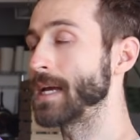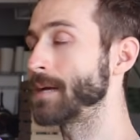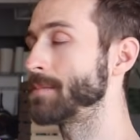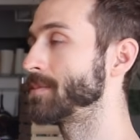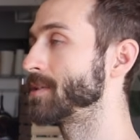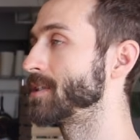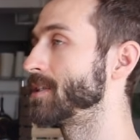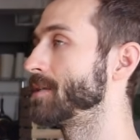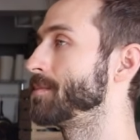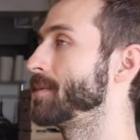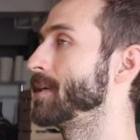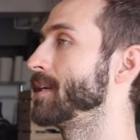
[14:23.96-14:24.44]

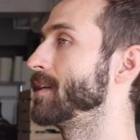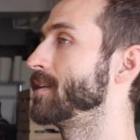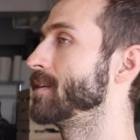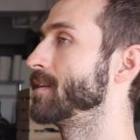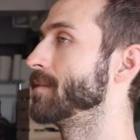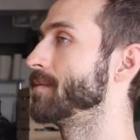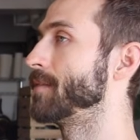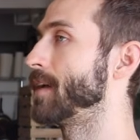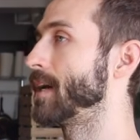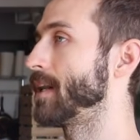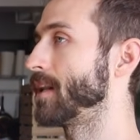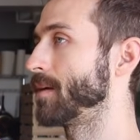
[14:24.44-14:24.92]
MCP
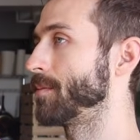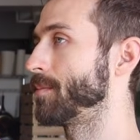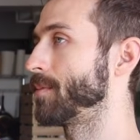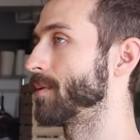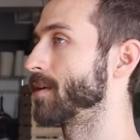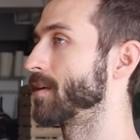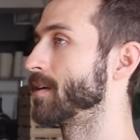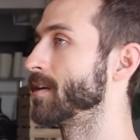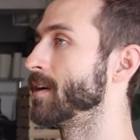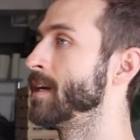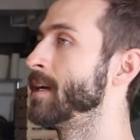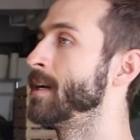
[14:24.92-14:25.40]

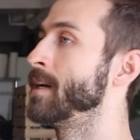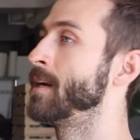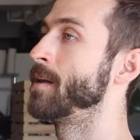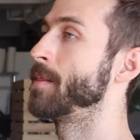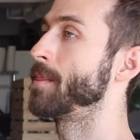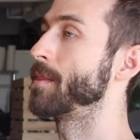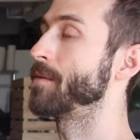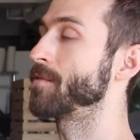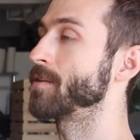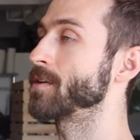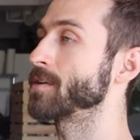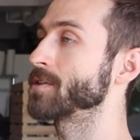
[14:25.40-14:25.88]
developer.
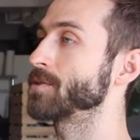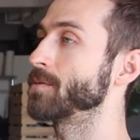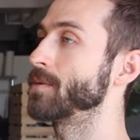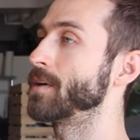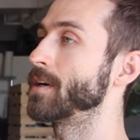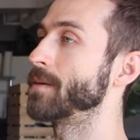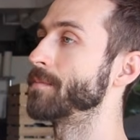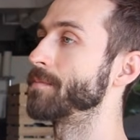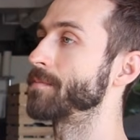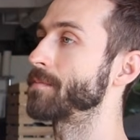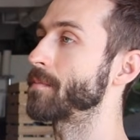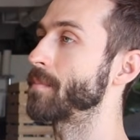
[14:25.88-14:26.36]
The first
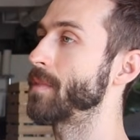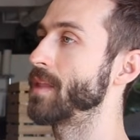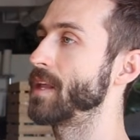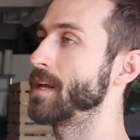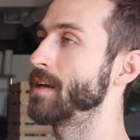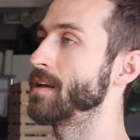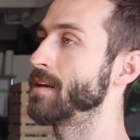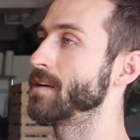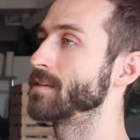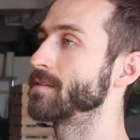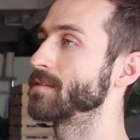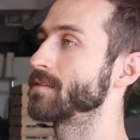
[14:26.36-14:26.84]
one
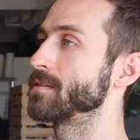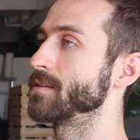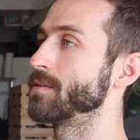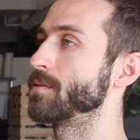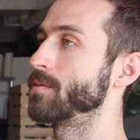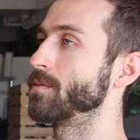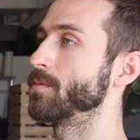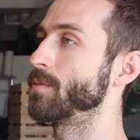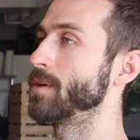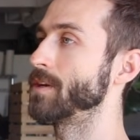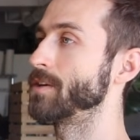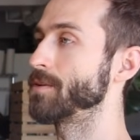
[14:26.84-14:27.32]
is
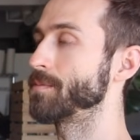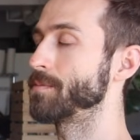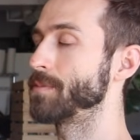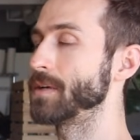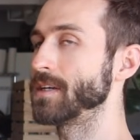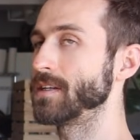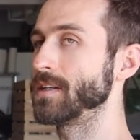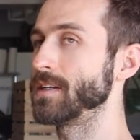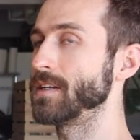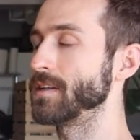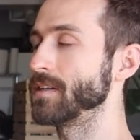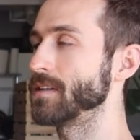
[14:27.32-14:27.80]
when you're
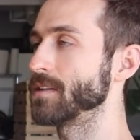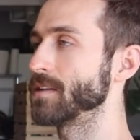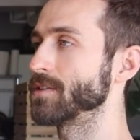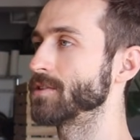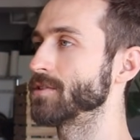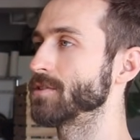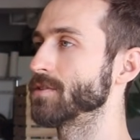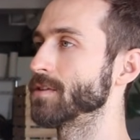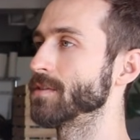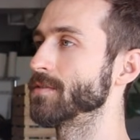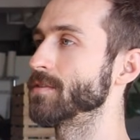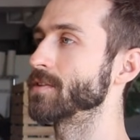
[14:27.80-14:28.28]
building the
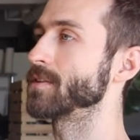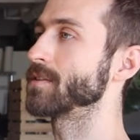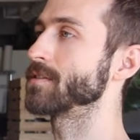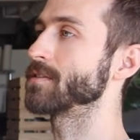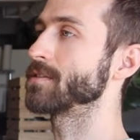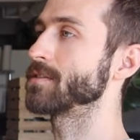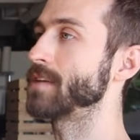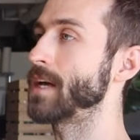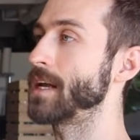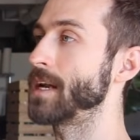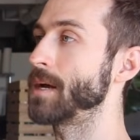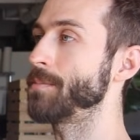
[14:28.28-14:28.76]
server,
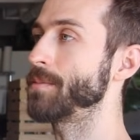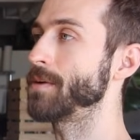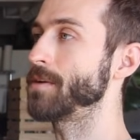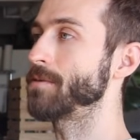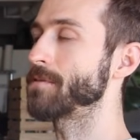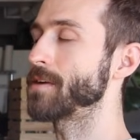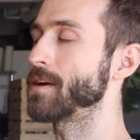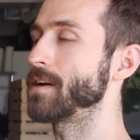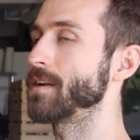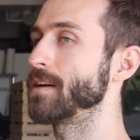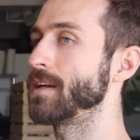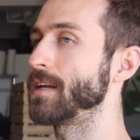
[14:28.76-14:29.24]
set up
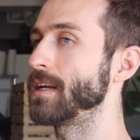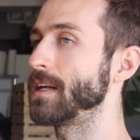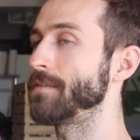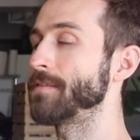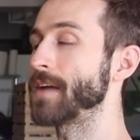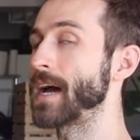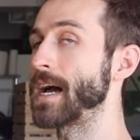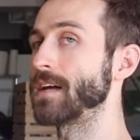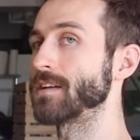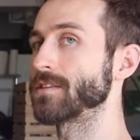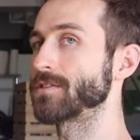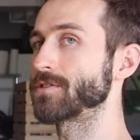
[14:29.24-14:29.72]
and run
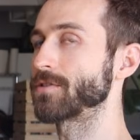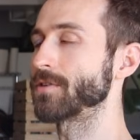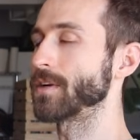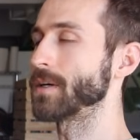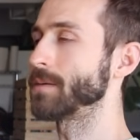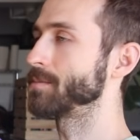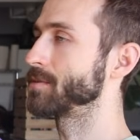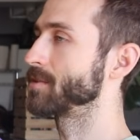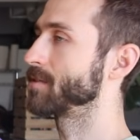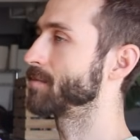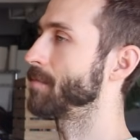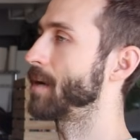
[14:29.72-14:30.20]
eval
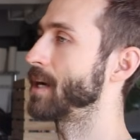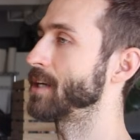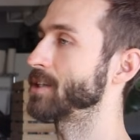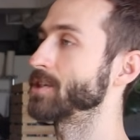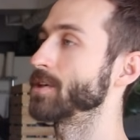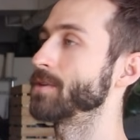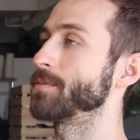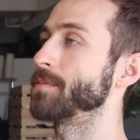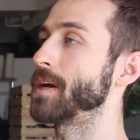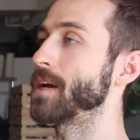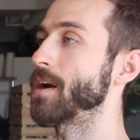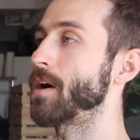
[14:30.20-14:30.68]
scripts. I
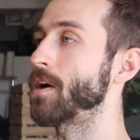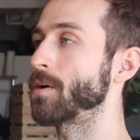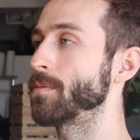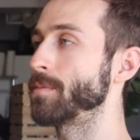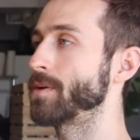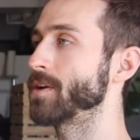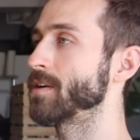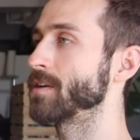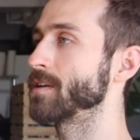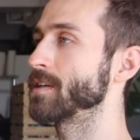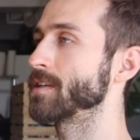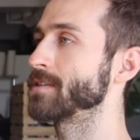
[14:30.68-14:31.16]
showed my
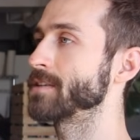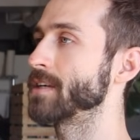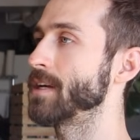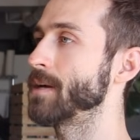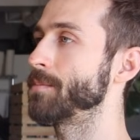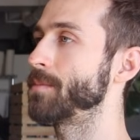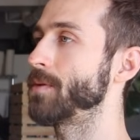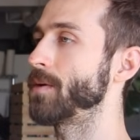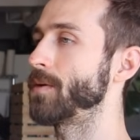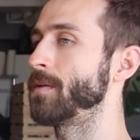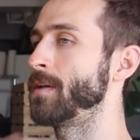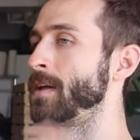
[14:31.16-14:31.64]
ARBITER
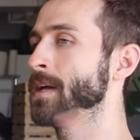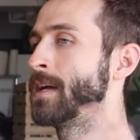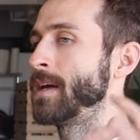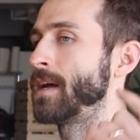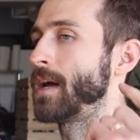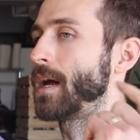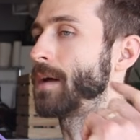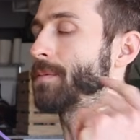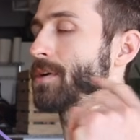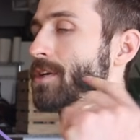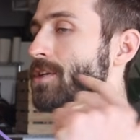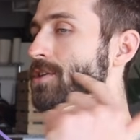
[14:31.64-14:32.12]
example.
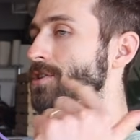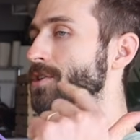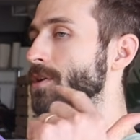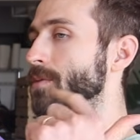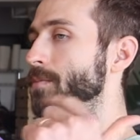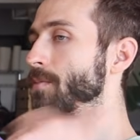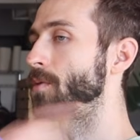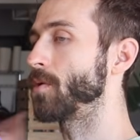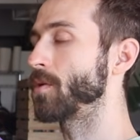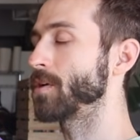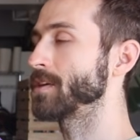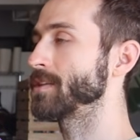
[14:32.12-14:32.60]
I'm going to show
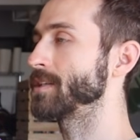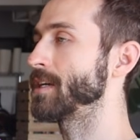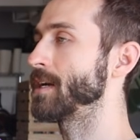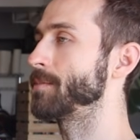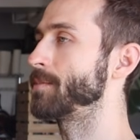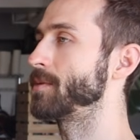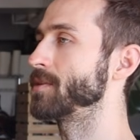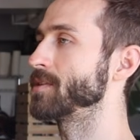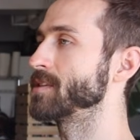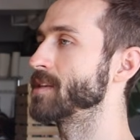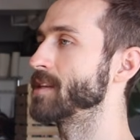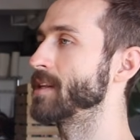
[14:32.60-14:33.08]
more
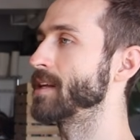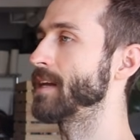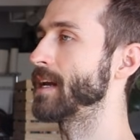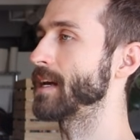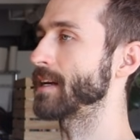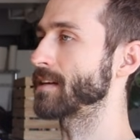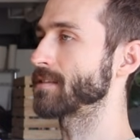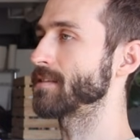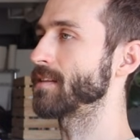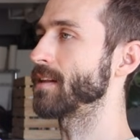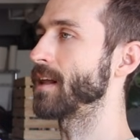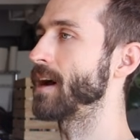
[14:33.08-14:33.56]
examples in the
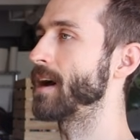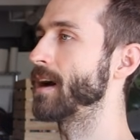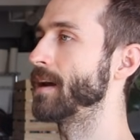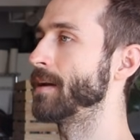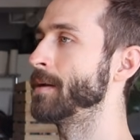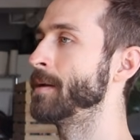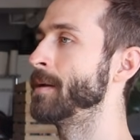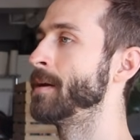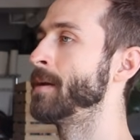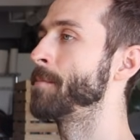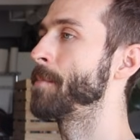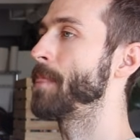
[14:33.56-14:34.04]
next slide,